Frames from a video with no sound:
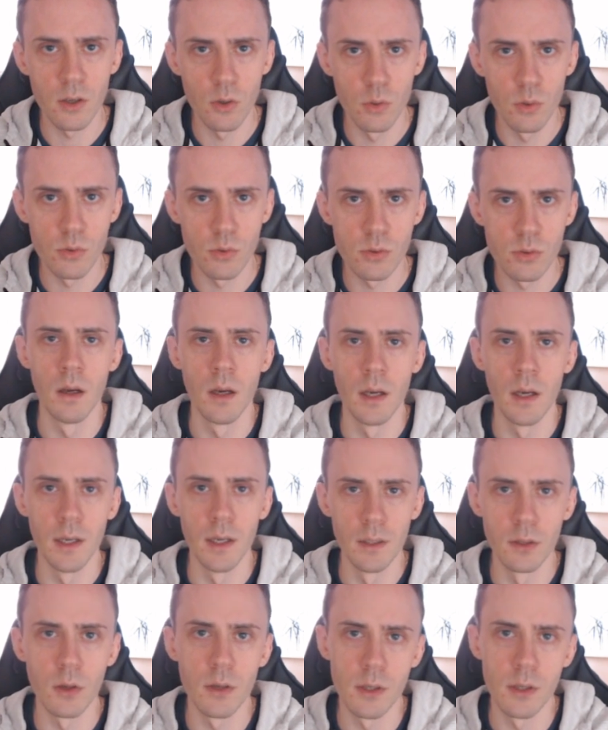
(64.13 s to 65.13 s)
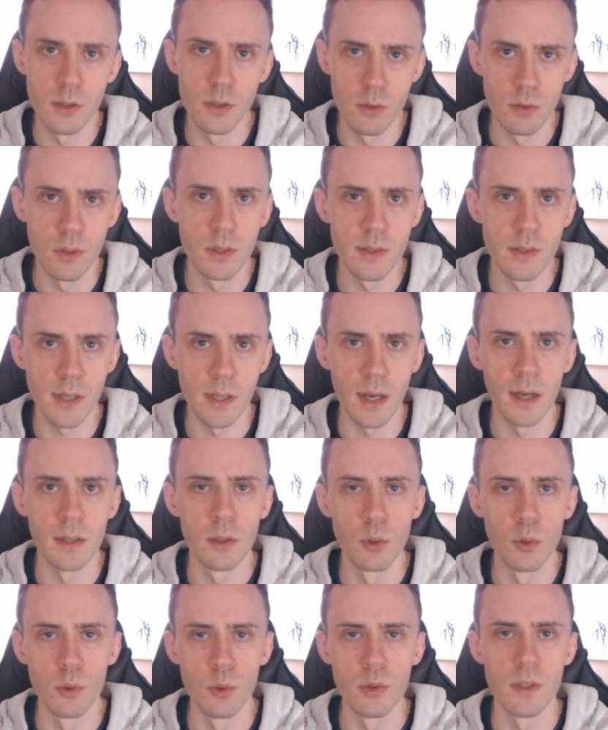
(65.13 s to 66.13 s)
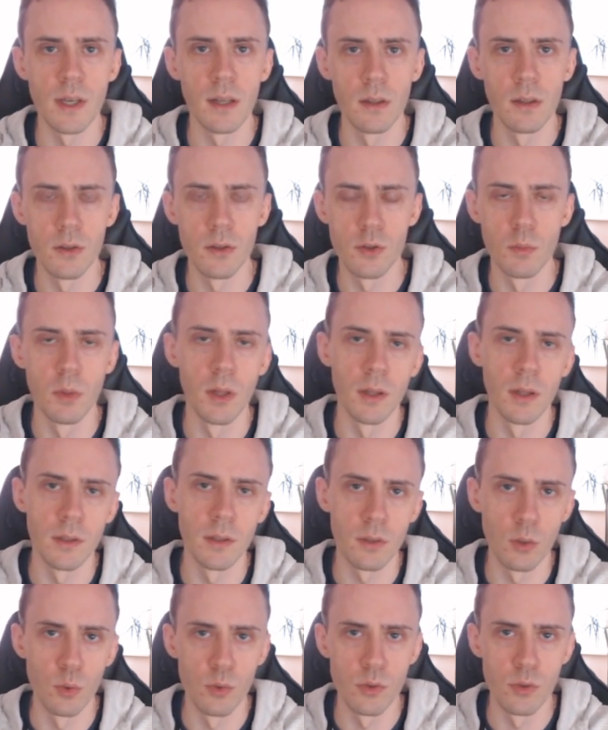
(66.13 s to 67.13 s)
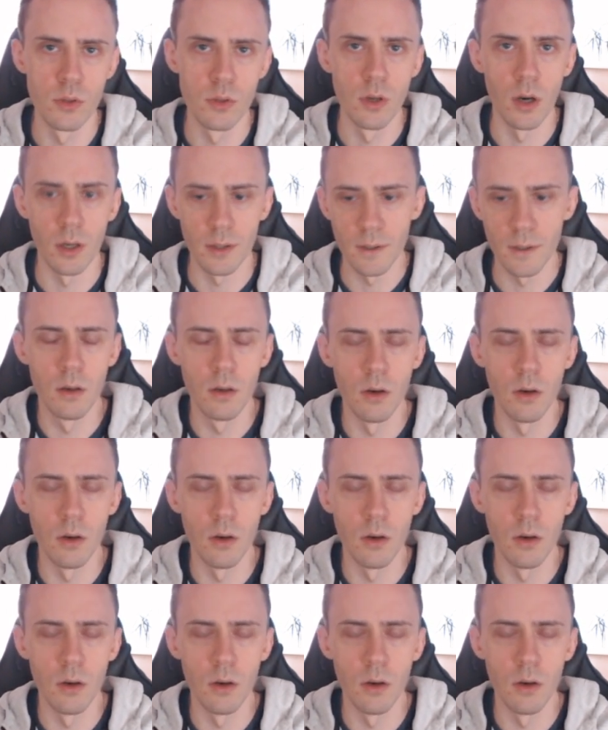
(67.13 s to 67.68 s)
use in order to decide who is eligible and who is not.